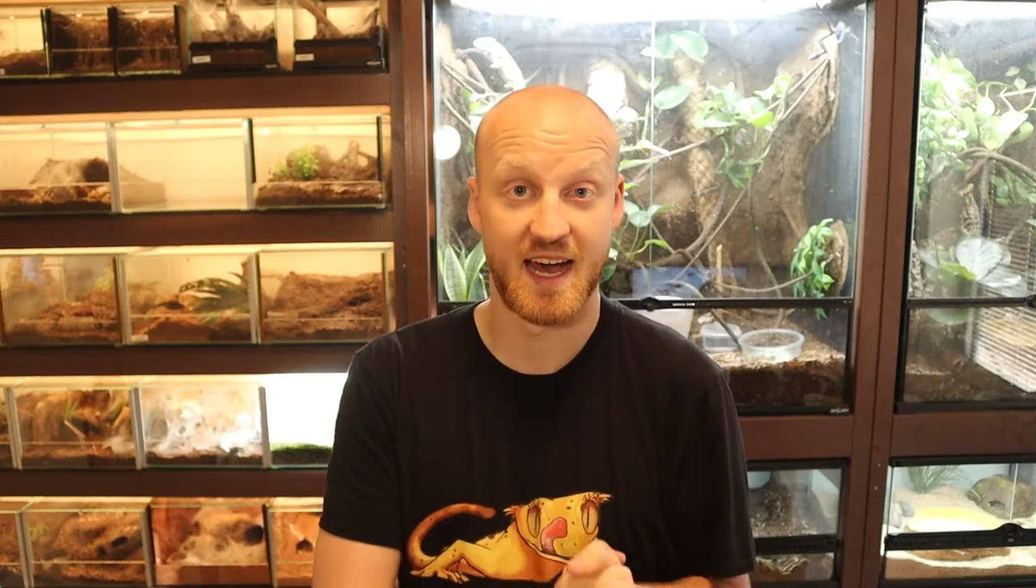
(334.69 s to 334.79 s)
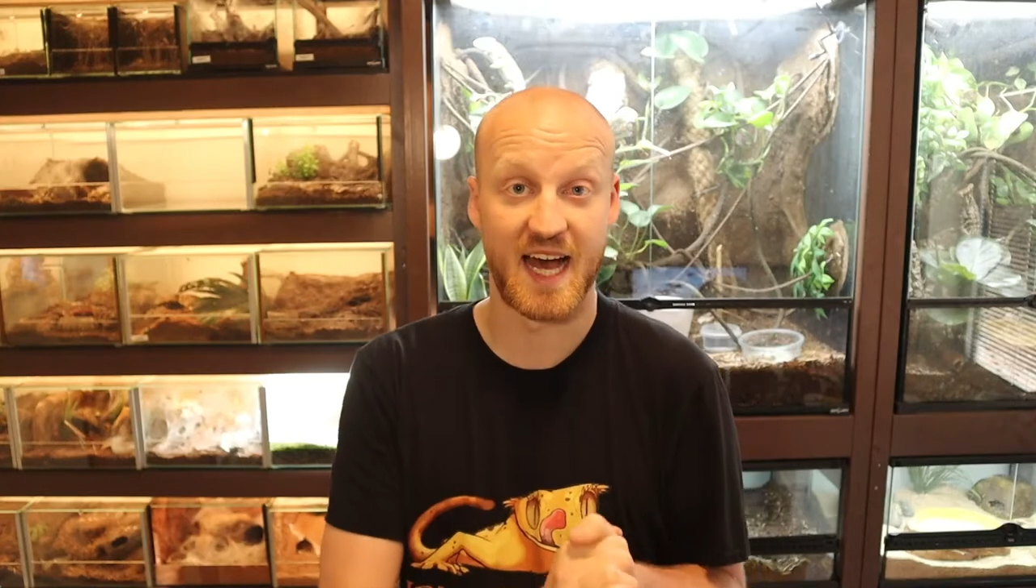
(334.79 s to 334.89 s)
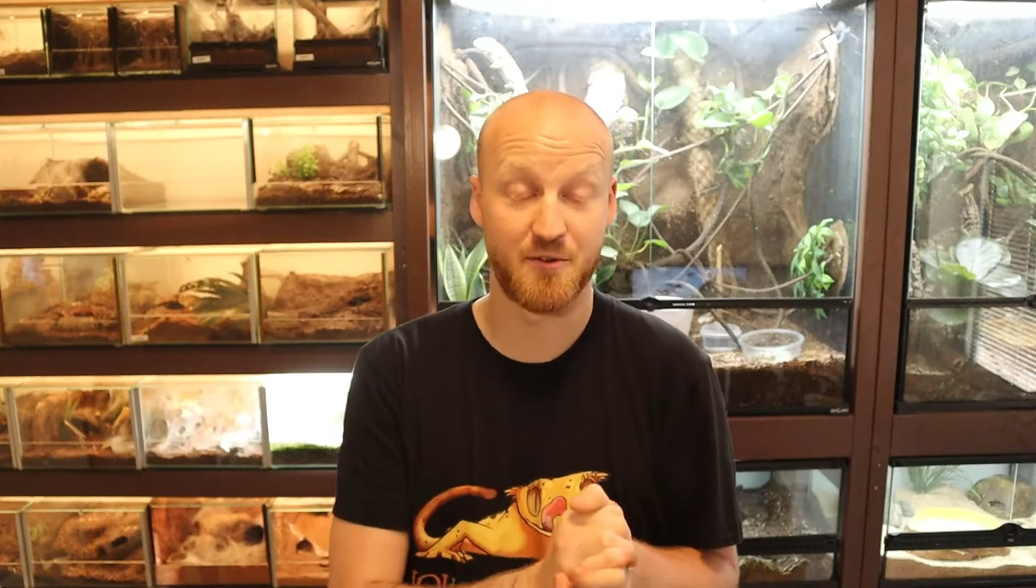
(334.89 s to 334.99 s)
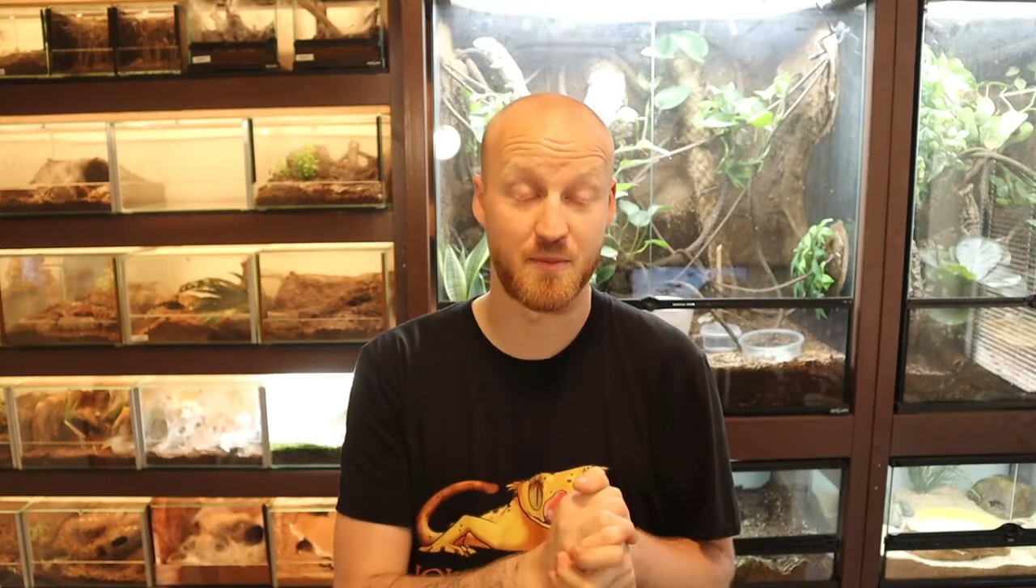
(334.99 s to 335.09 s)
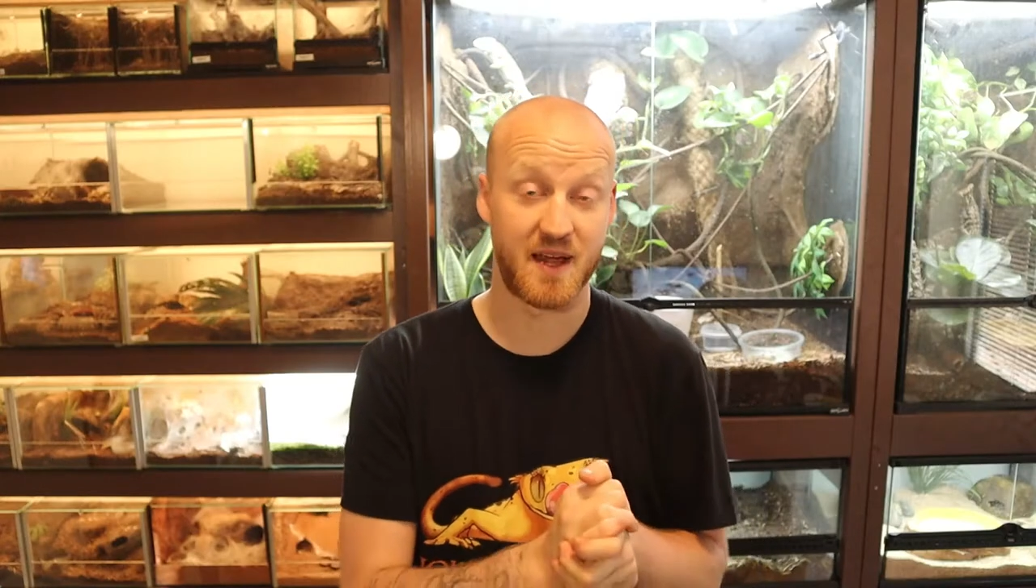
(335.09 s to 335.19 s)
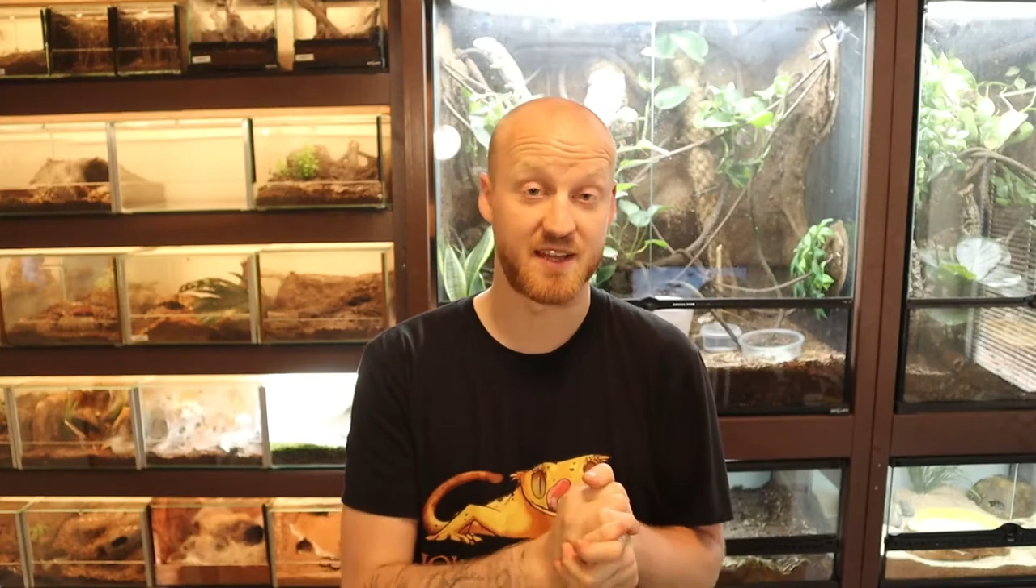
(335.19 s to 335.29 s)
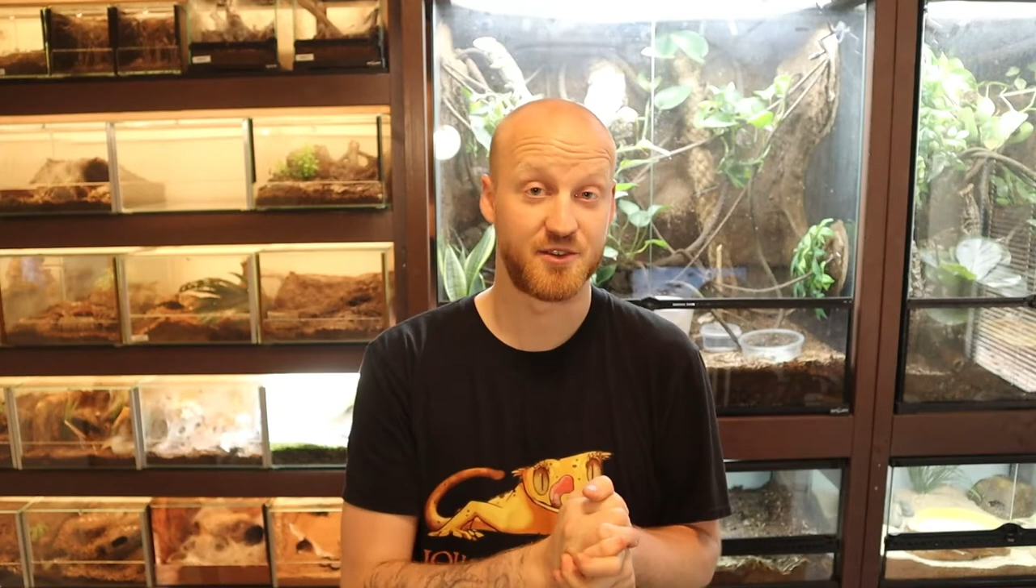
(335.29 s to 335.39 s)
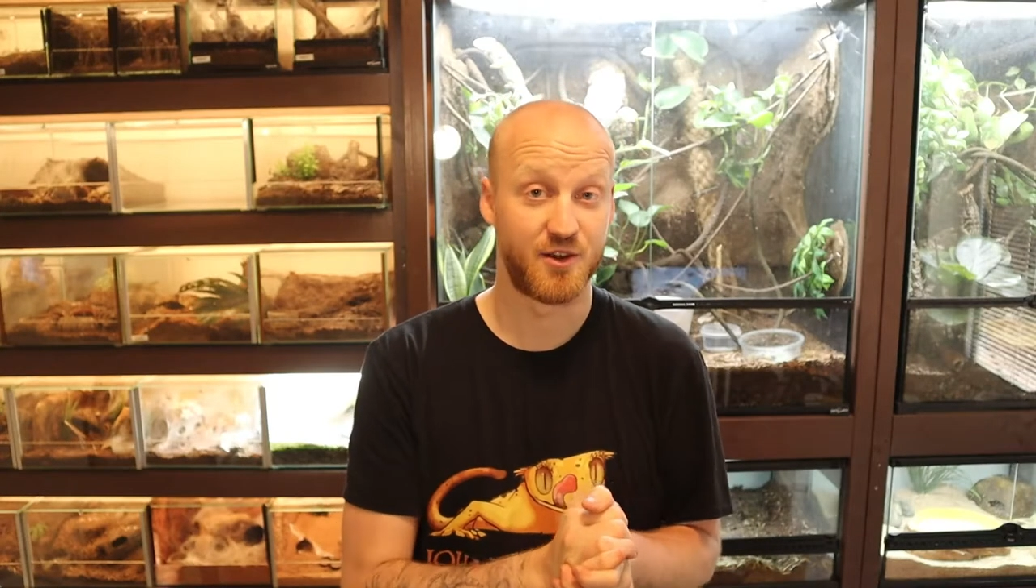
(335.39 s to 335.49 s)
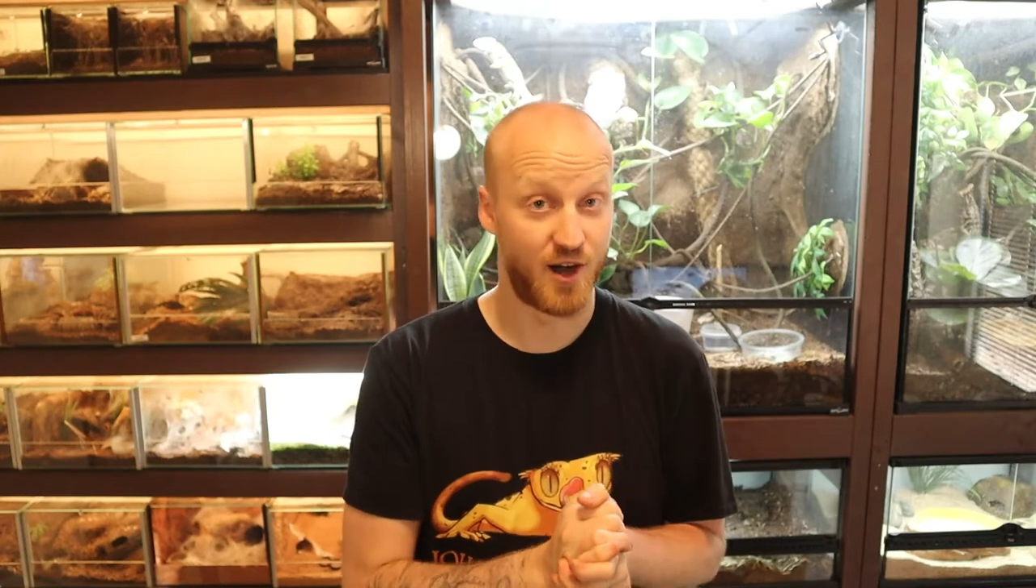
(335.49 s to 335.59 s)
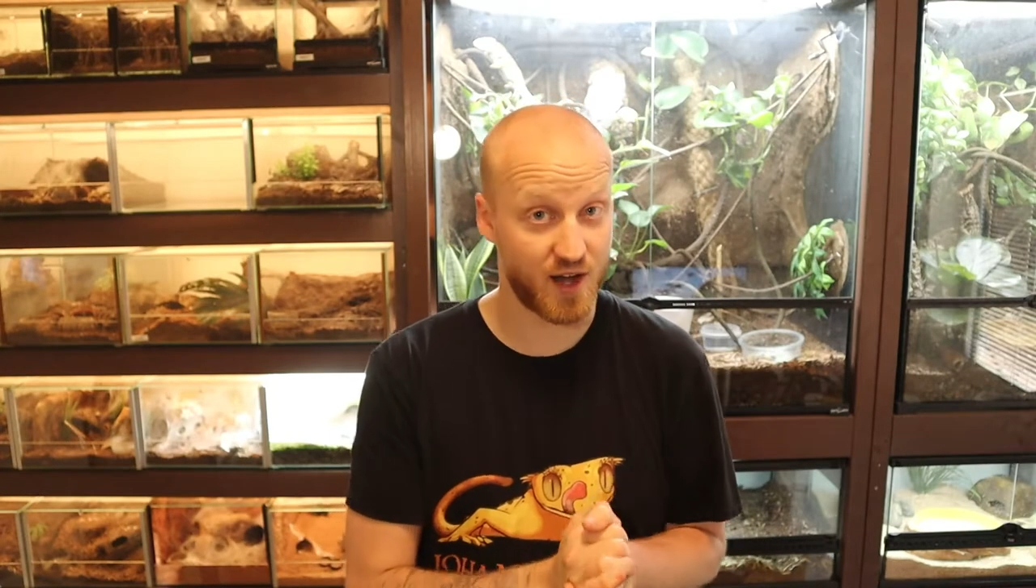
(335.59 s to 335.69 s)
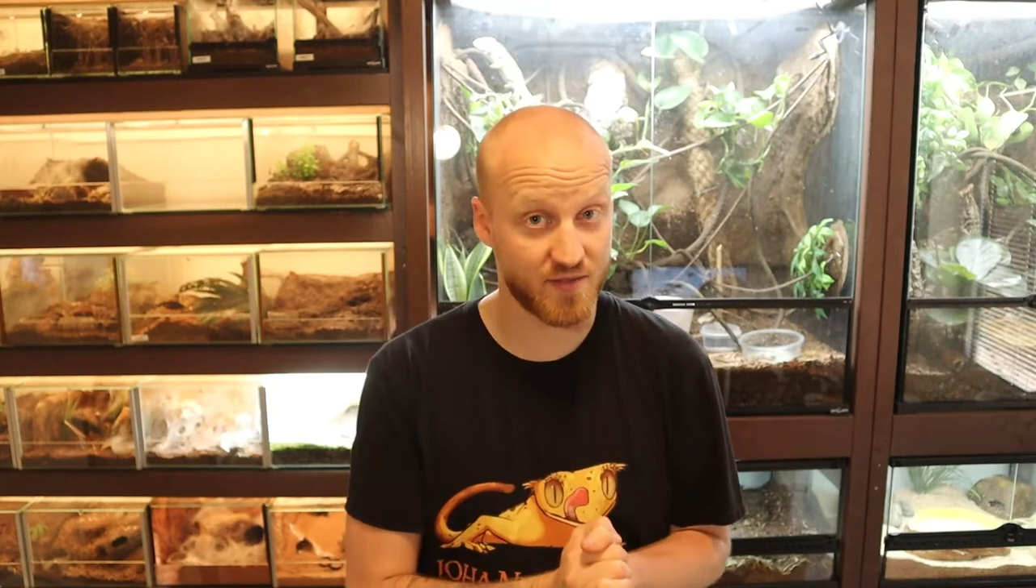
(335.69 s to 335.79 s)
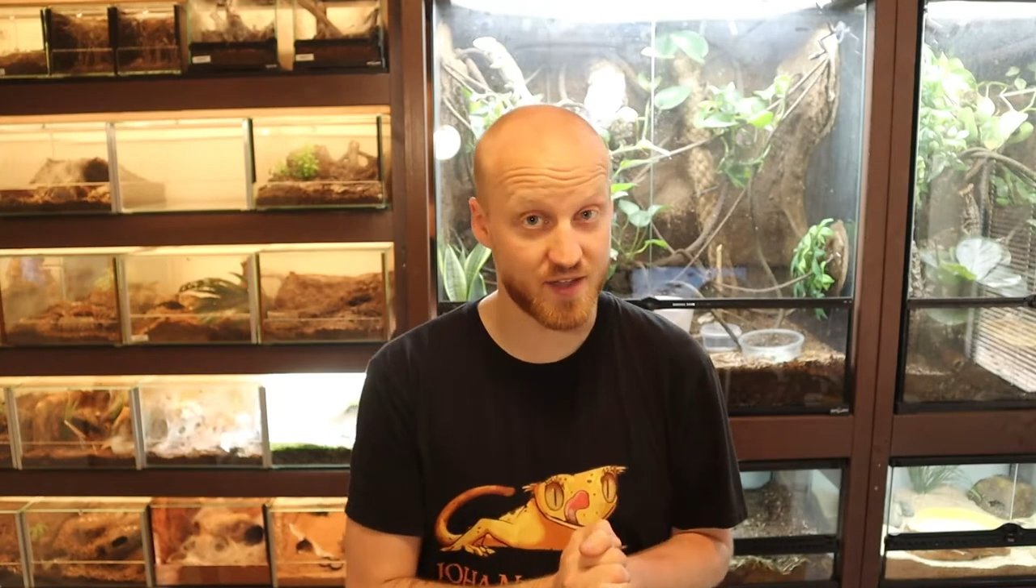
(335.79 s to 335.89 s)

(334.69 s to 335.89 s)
I reply to all